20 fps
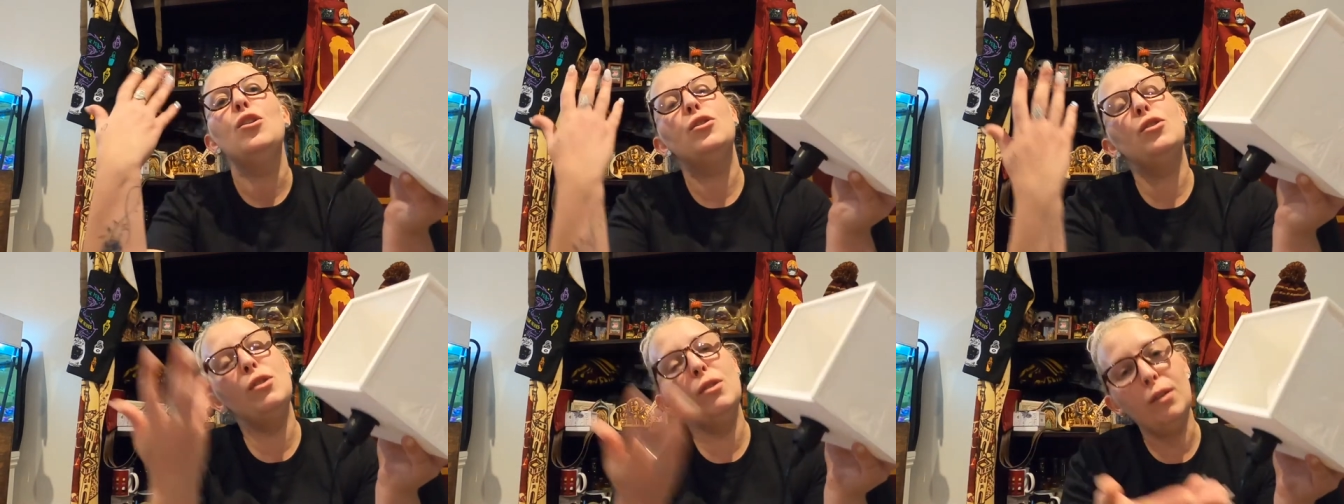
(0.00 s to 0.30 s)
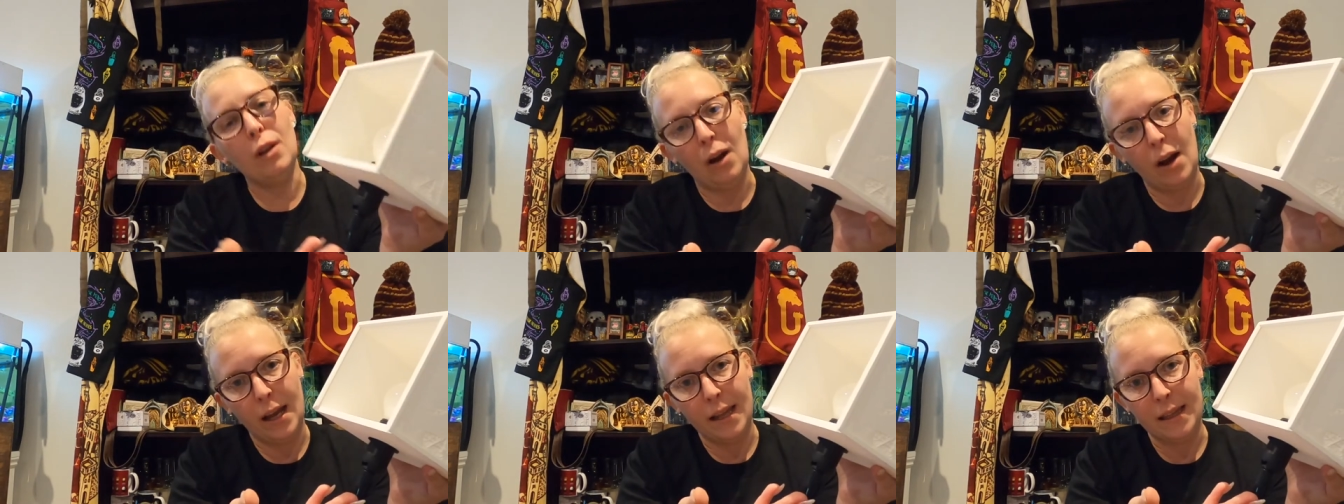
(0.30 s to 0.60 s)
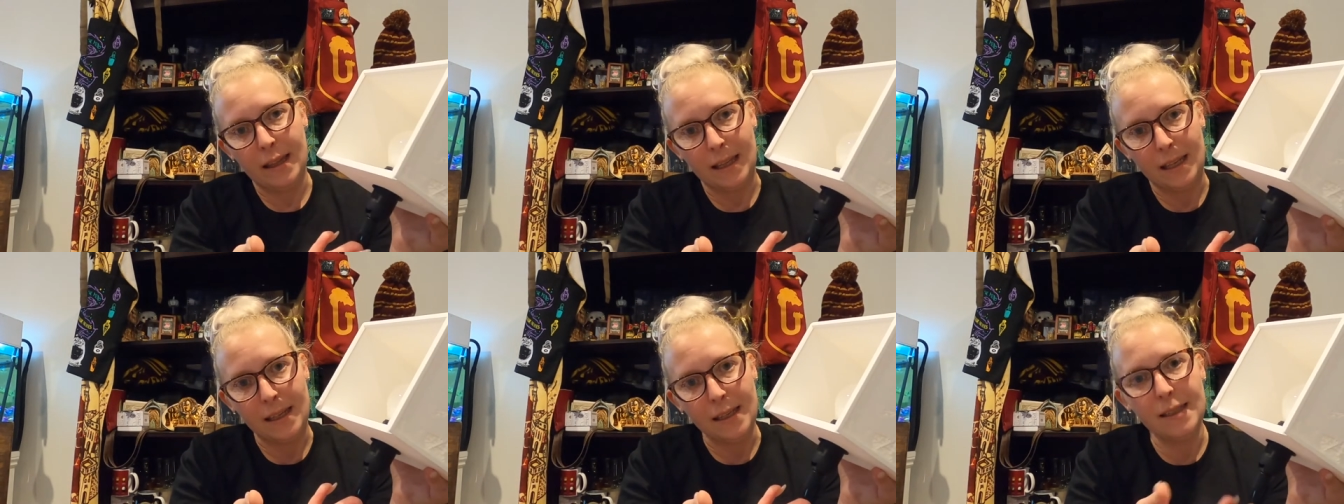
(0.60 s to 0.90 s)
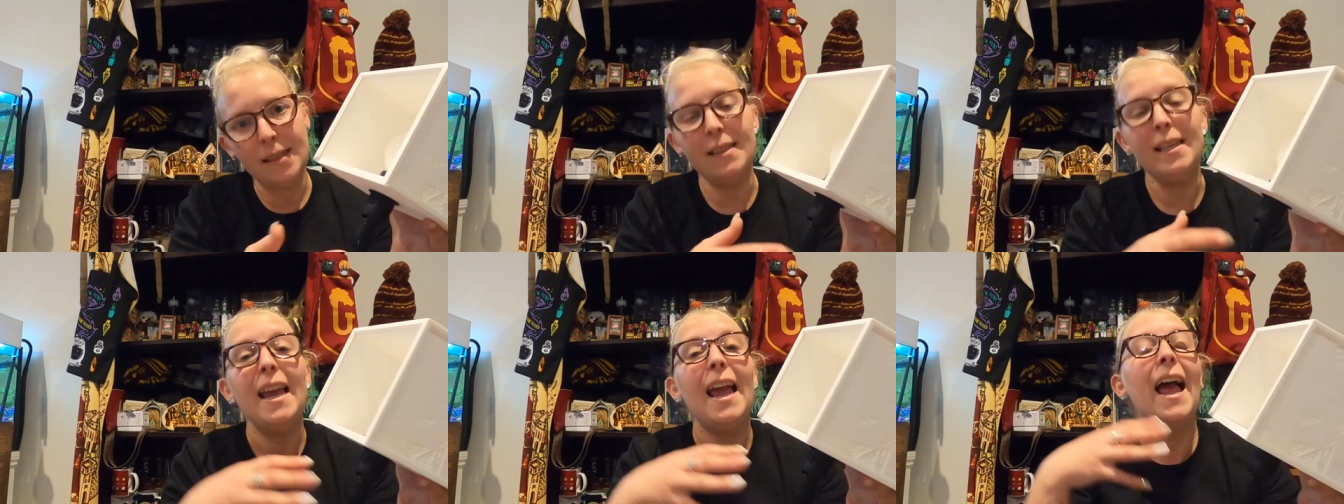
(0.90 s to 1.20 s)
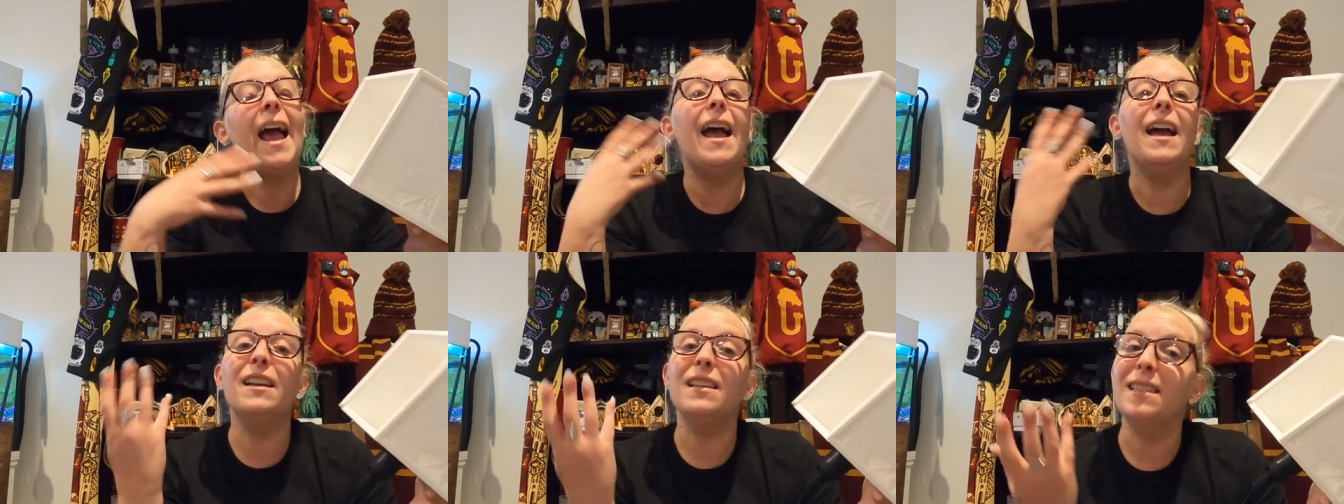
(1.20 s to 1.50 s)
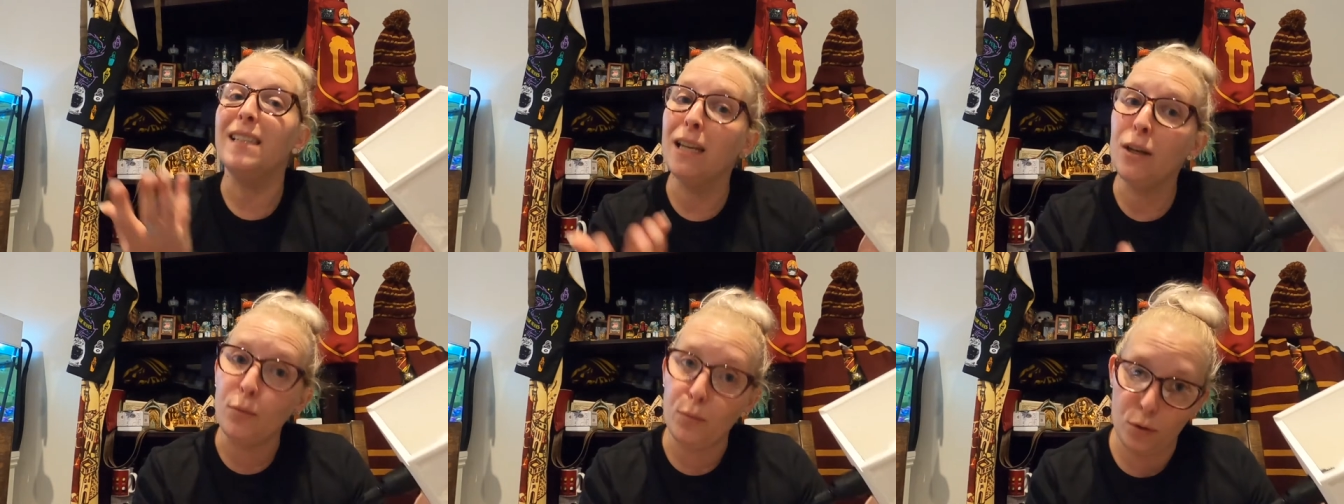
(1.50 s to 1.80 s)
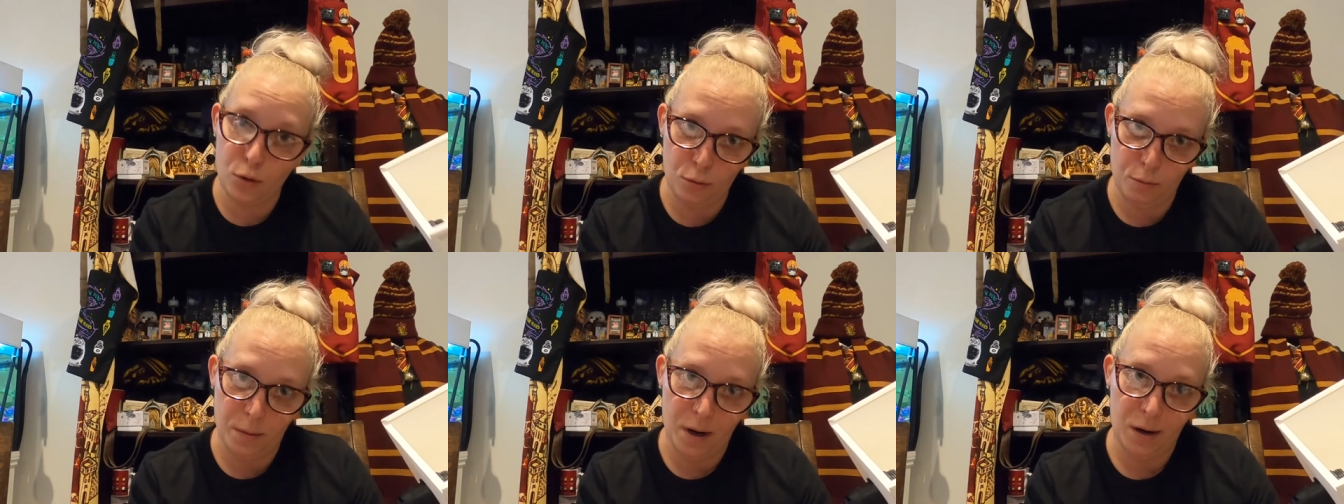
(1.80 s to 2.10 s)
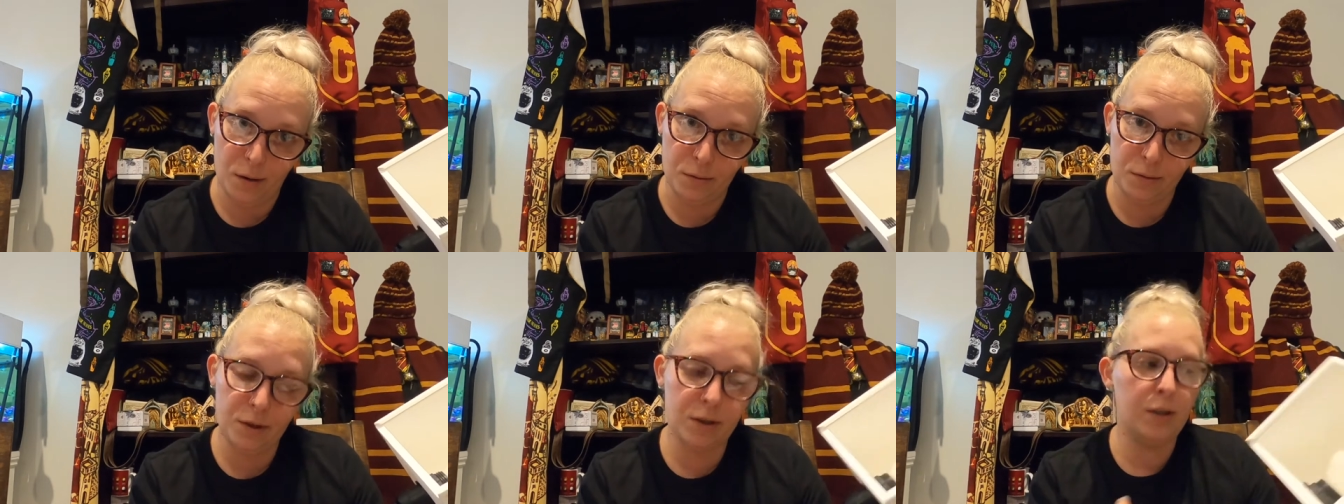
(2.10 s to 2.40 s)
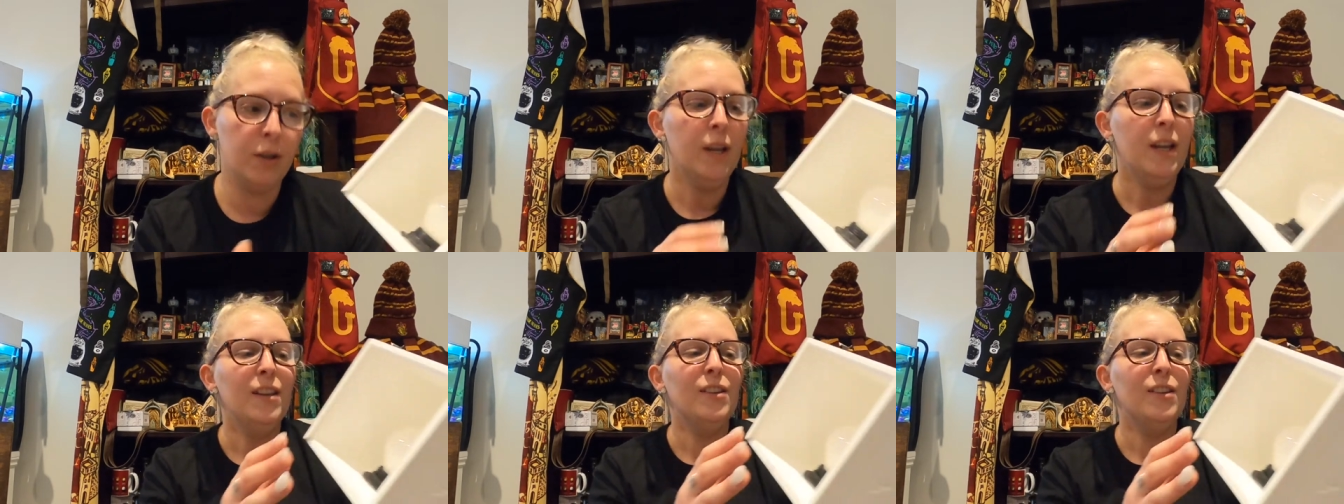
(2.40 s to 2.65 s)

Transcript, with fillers: to light this as it will melt.